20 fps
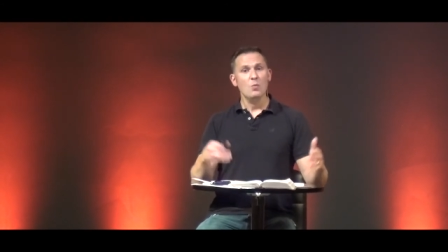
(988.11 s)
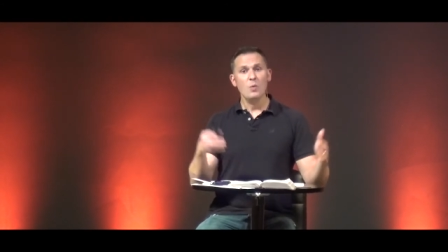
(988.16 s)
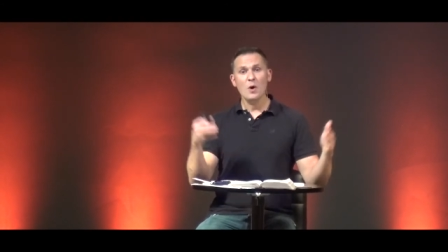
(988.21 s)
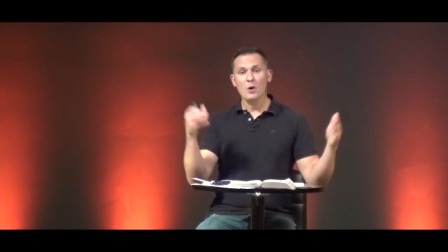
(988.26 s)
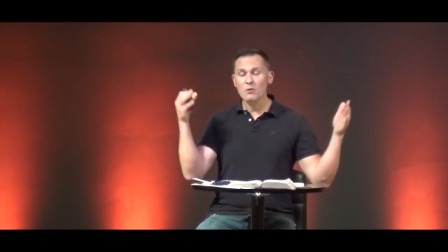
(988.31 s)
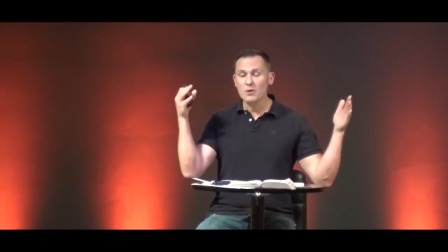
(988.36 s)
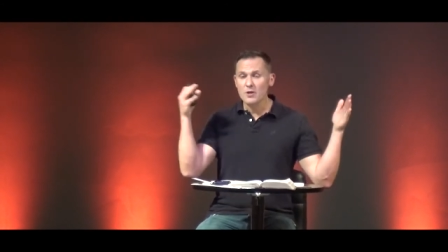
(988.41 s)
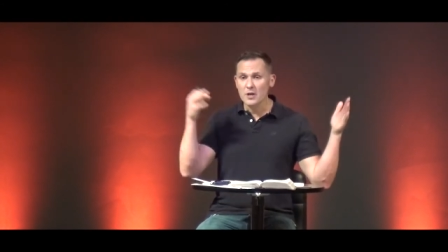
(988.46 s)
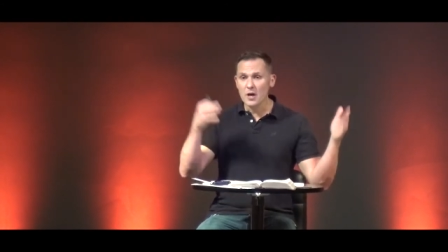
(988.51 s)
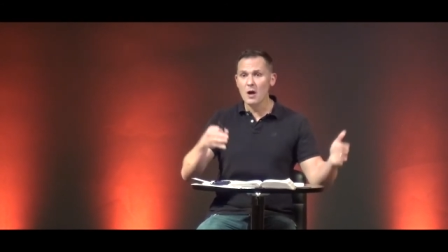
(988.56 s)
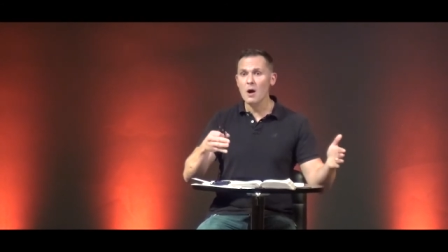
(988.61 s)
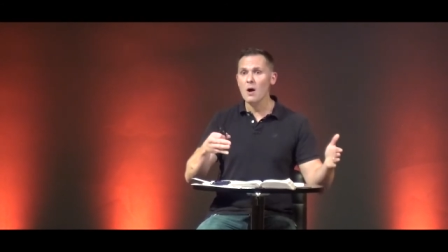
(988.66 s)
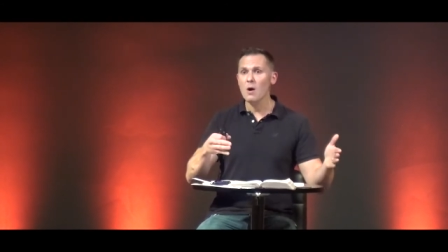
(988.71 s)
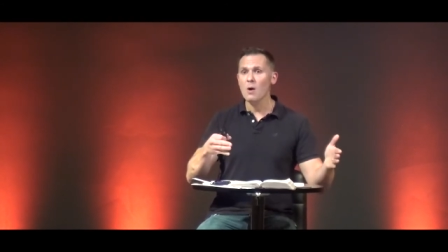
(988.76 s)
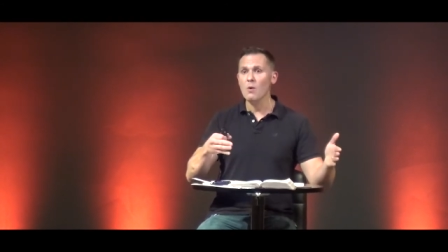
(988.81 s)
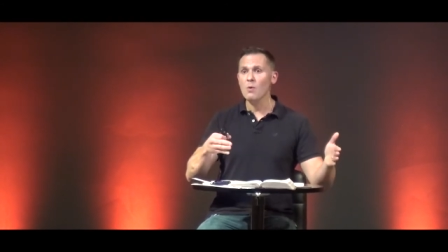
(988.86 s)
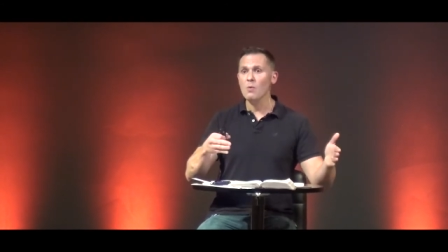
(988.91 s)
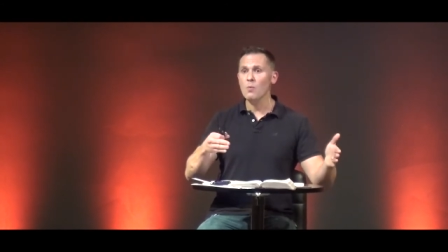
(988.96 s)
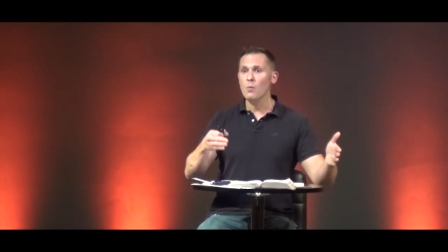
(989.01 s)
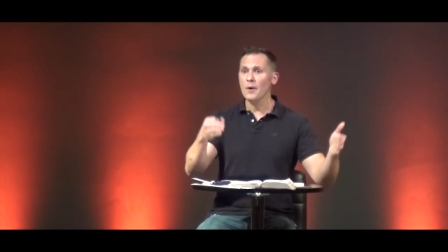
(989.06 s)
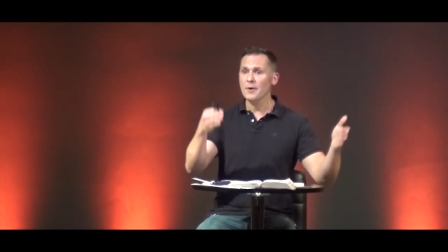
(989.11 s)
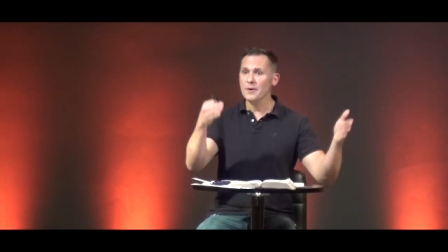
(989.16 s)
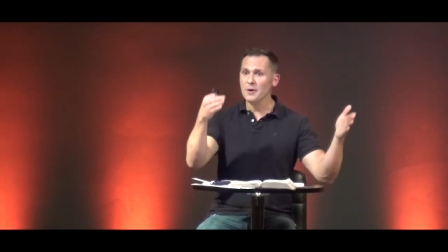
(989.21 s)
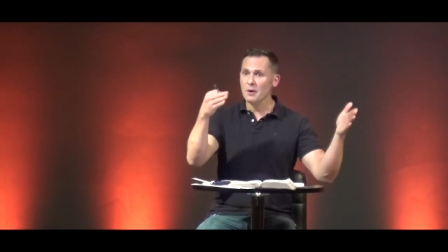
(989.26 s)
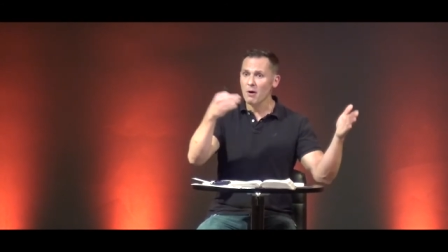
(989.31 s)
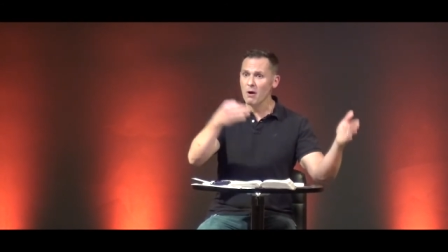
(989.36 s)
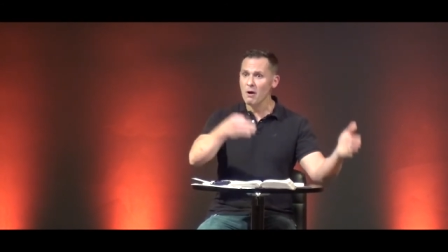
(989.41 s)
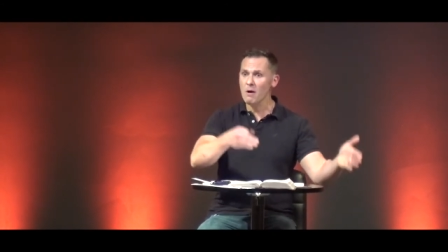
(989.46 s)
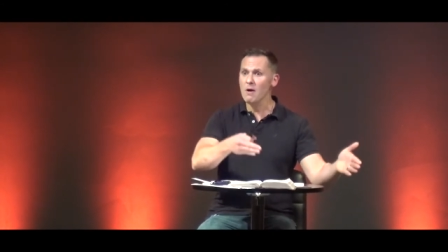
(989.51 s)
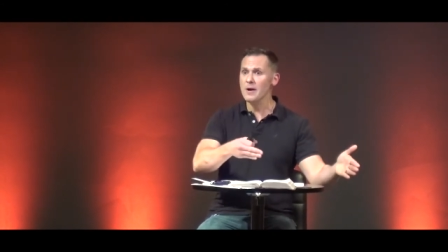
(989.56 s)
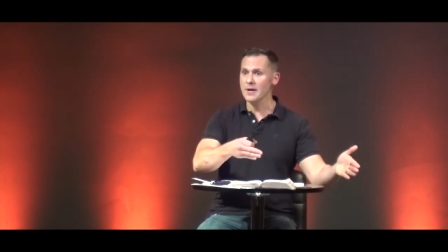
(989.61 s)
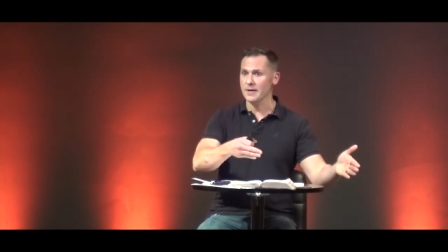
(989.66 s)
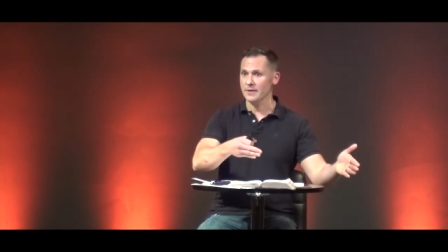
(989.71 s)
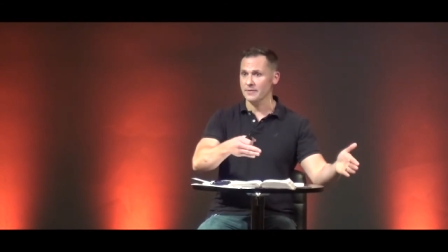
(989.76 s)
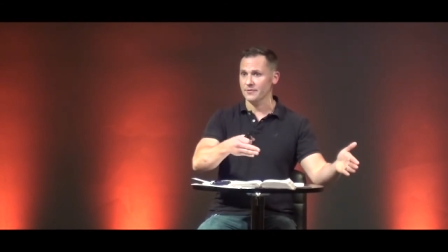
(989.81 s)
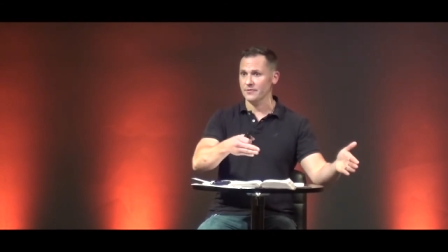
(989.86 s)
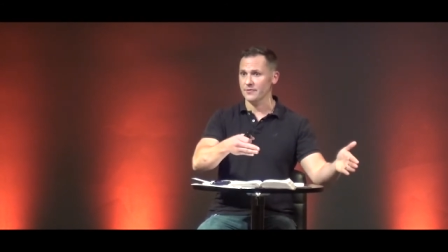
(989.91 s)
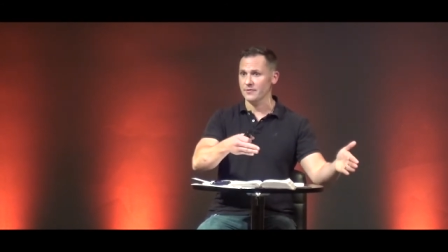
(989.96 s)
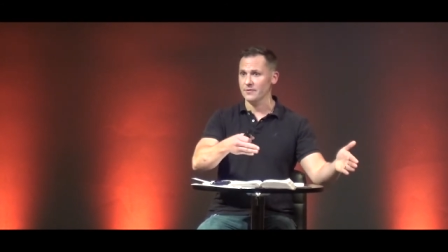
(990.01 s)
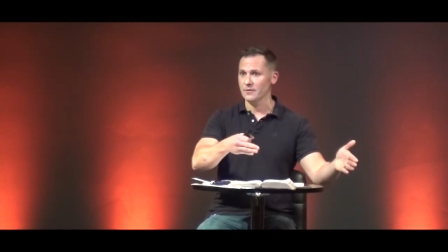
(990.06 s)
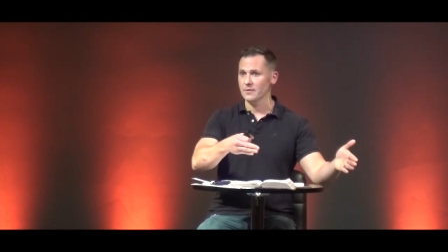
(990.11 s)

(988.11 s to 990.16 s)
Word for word: will go where your heart is.